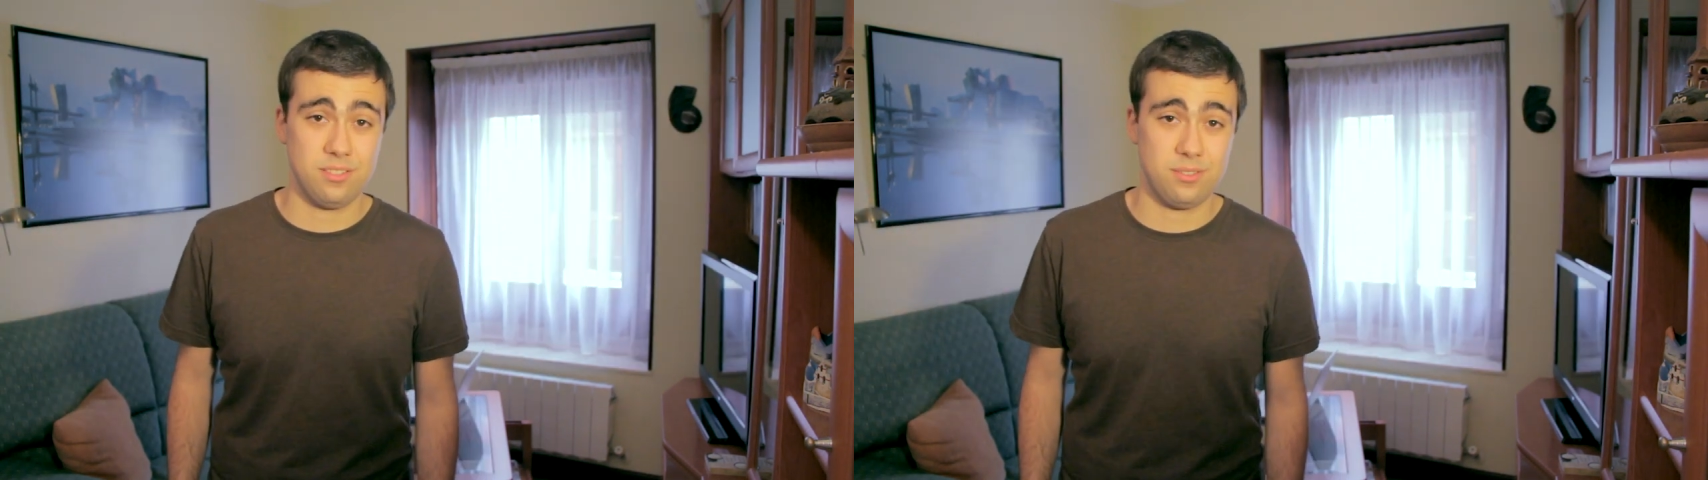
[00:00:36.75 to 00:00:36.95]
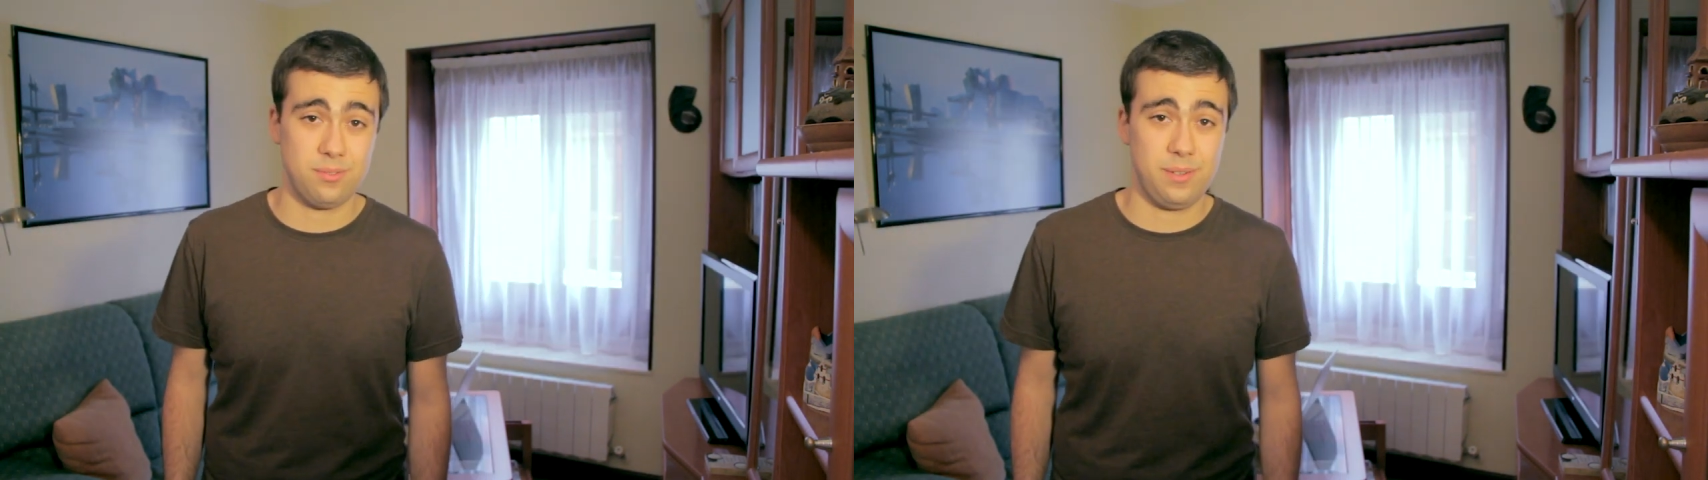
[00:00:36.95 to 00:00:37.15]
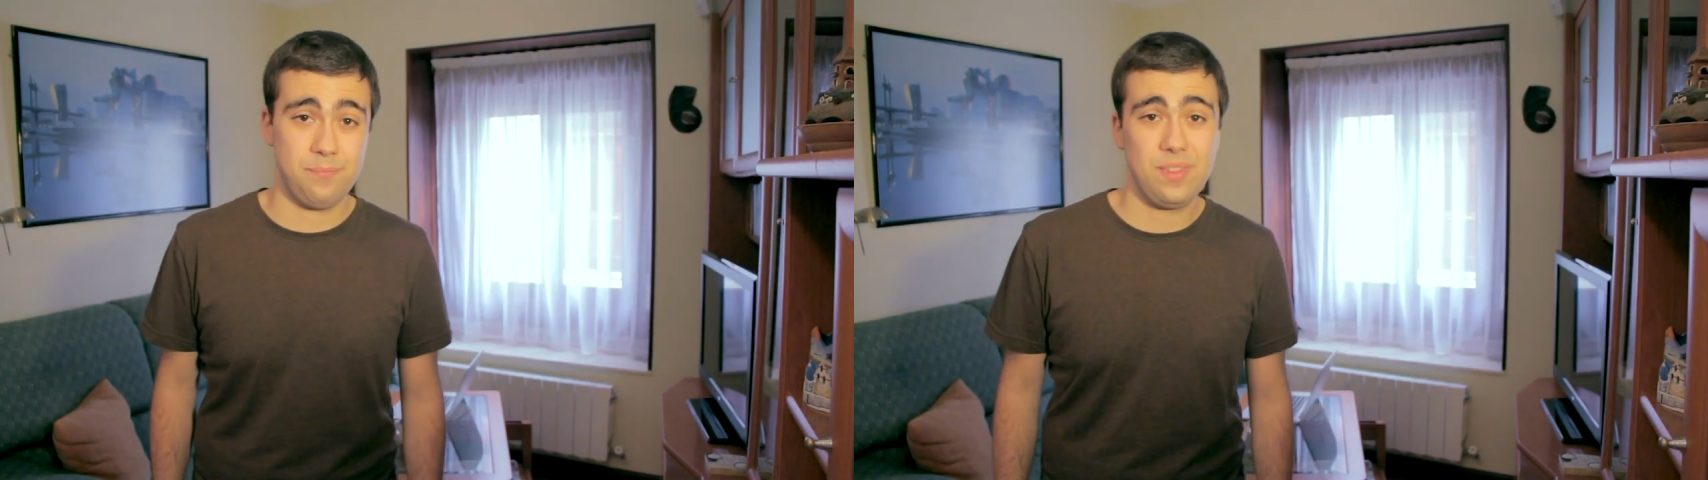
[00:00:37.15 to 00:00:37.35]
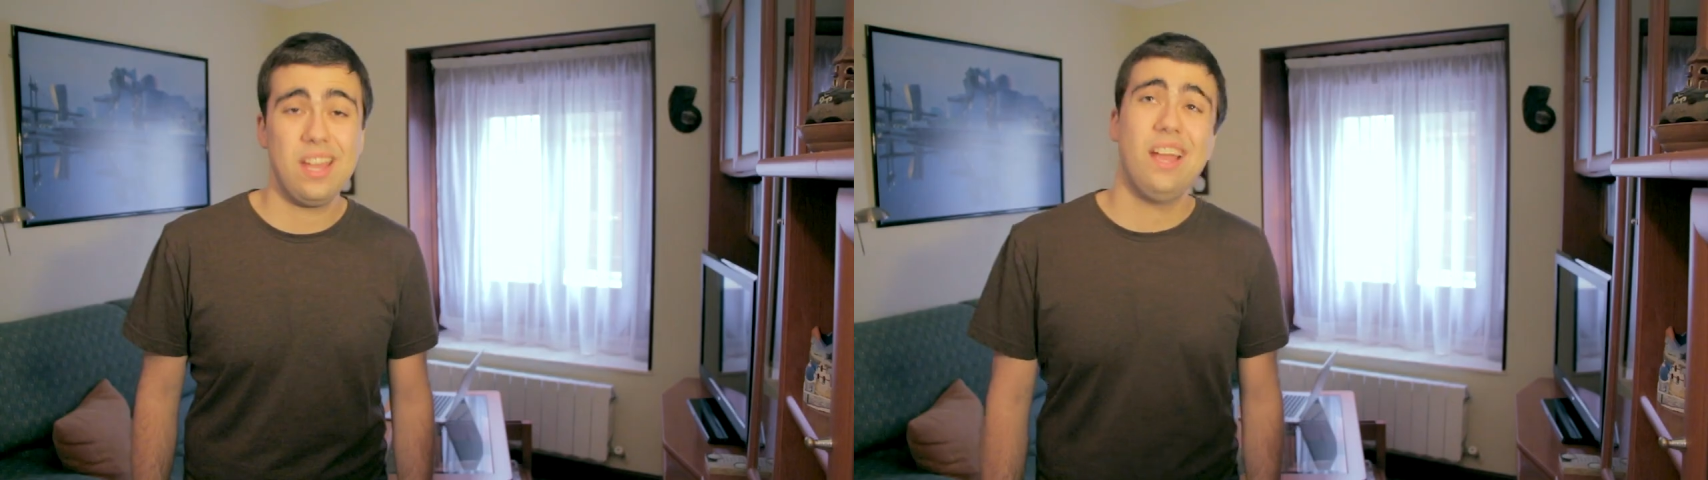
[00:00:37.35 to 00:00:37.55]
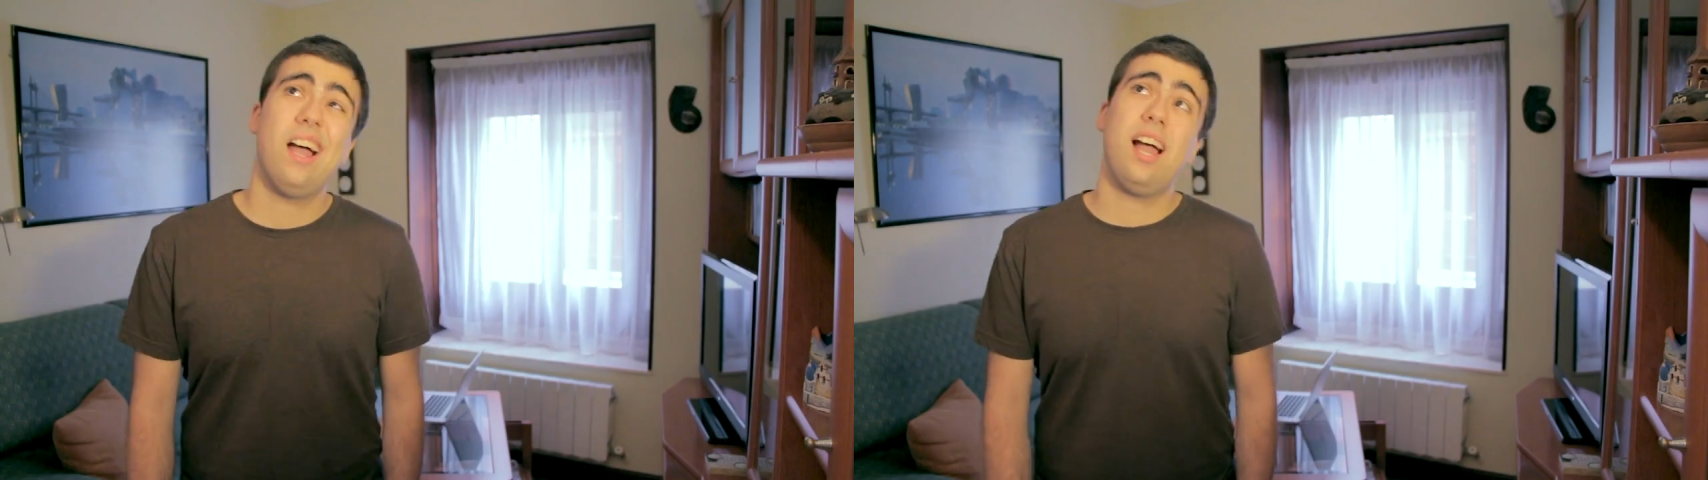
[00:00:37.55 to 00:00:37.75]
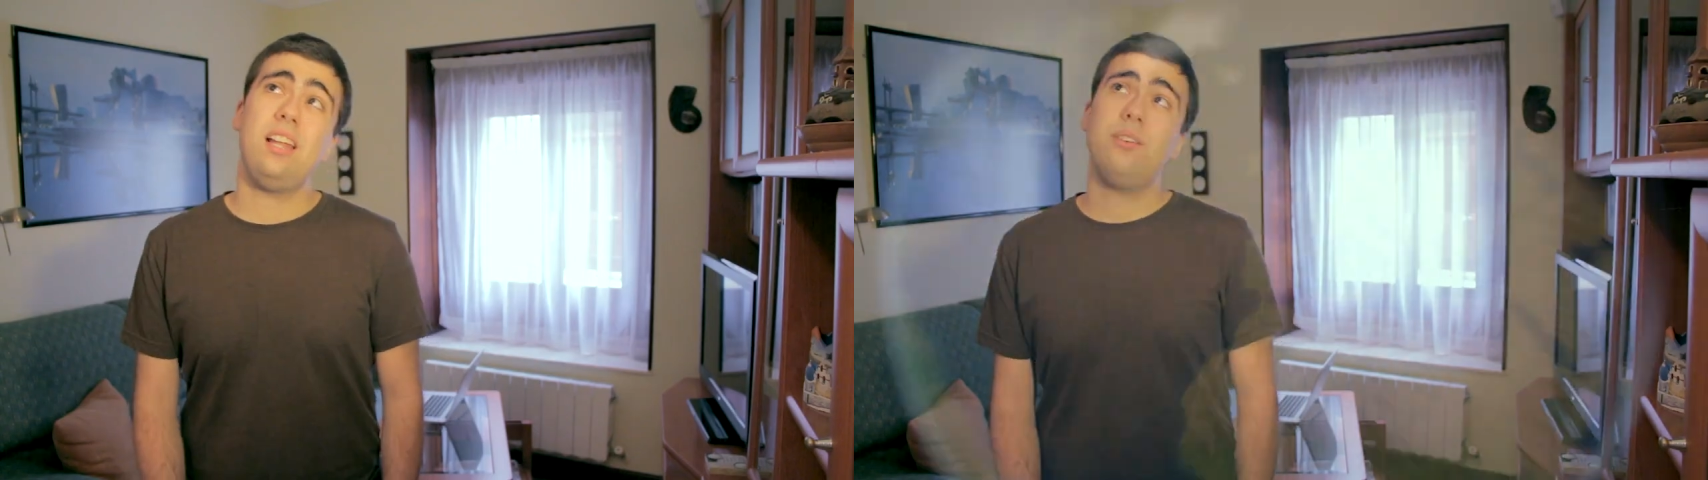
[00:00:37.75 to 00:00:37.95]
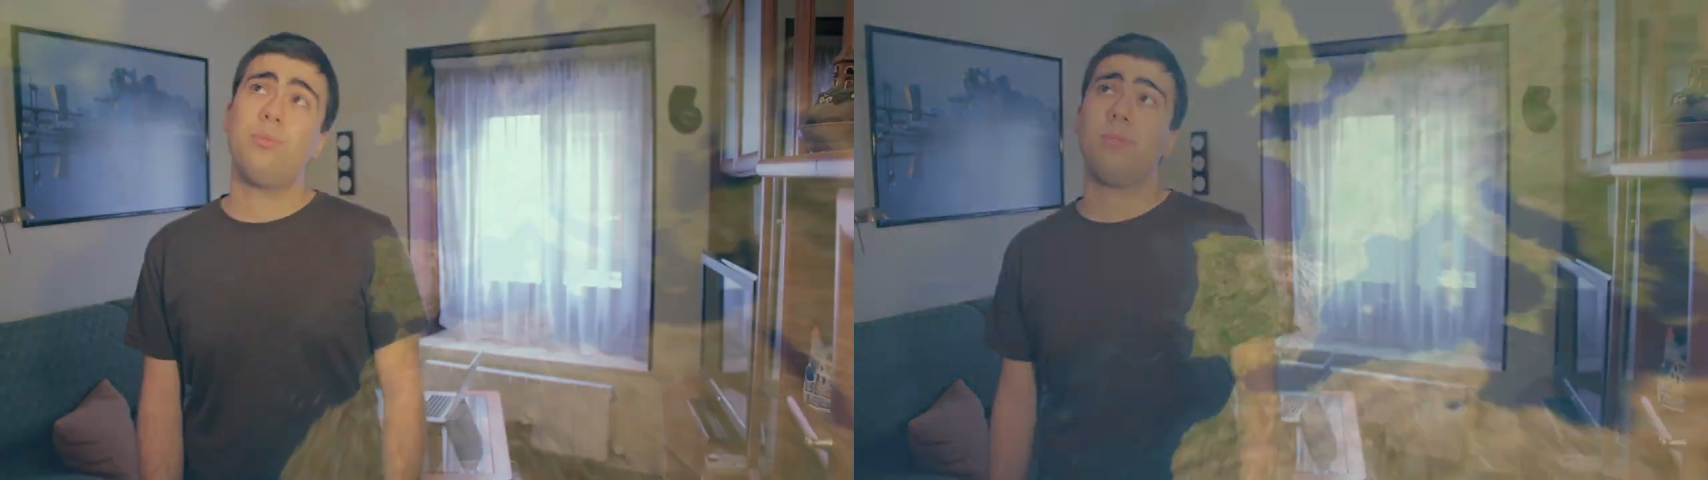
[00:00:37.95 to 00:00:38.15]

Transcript: industry. I live